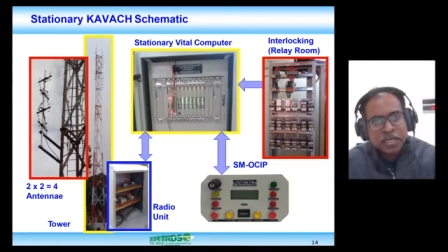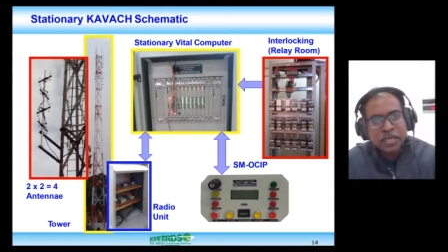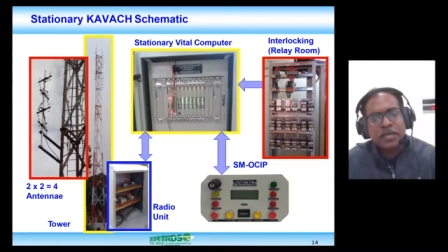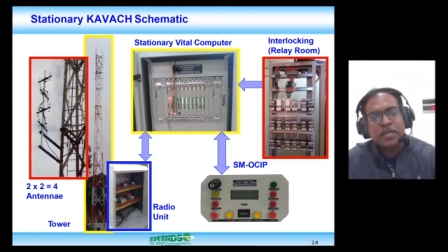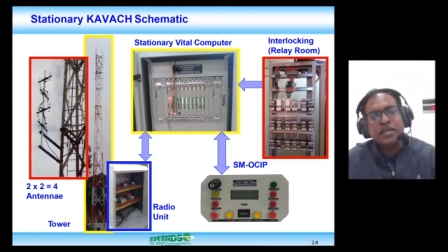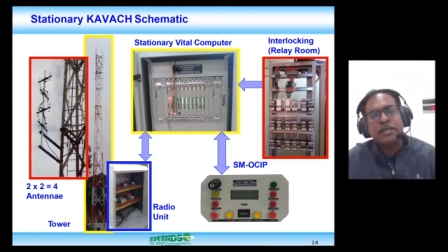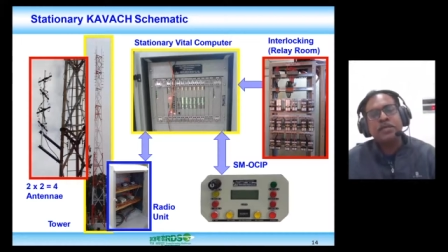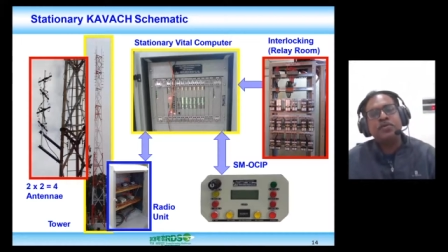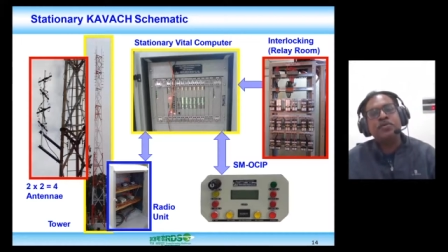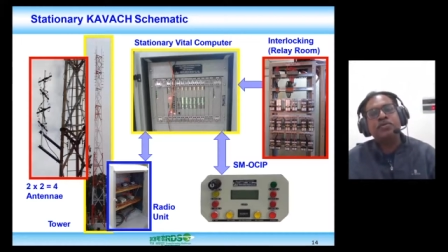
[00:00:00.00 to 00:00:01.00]
and
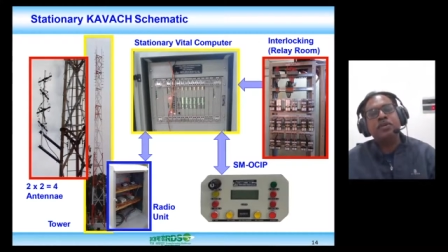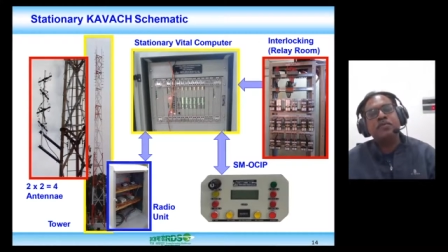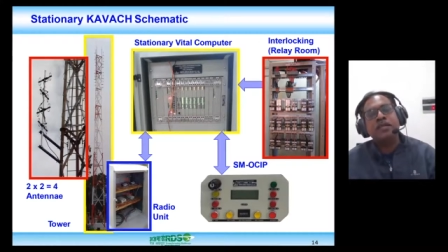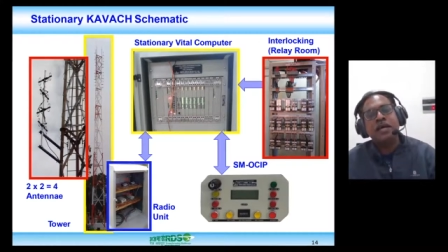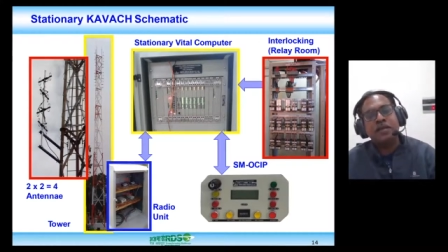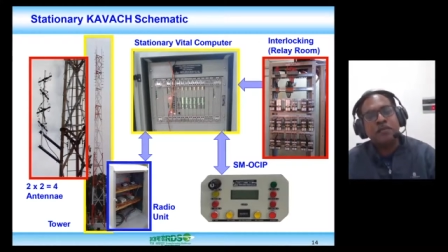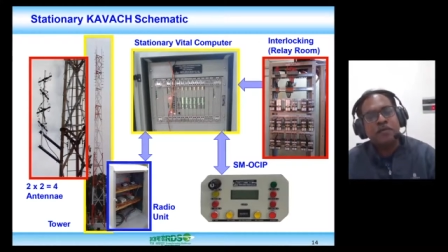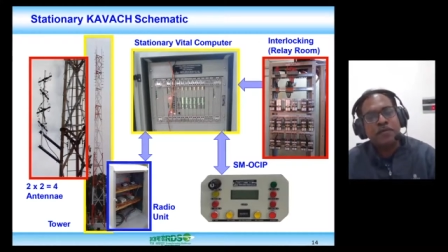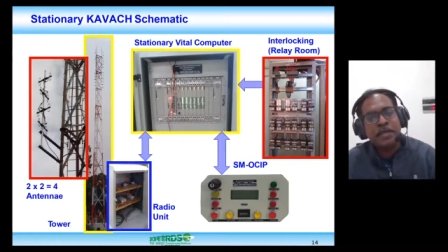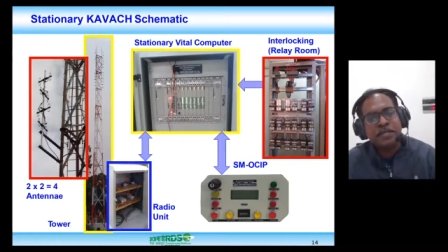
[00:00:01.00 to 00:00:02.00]
radio unit with the
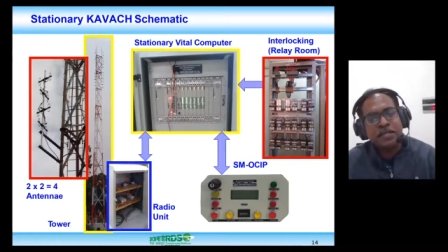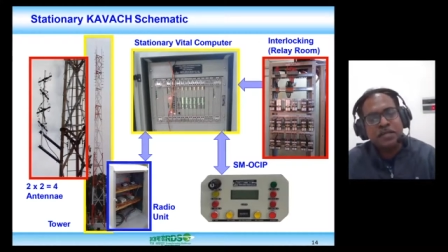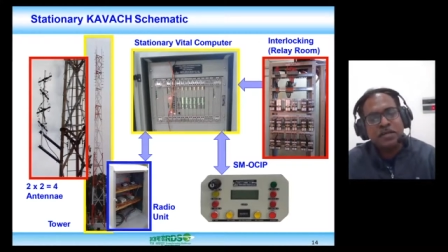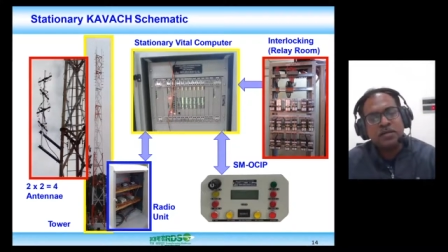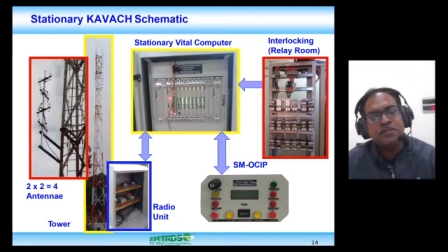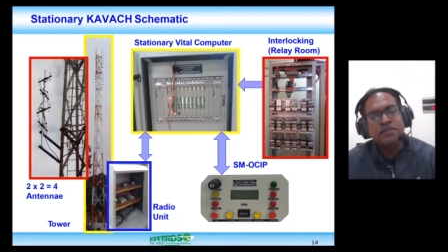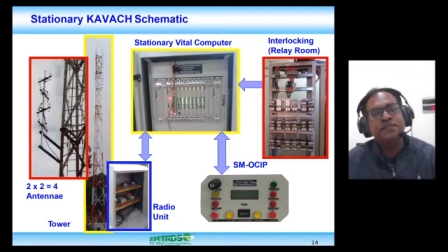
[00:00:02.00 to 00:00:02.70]
help of antenna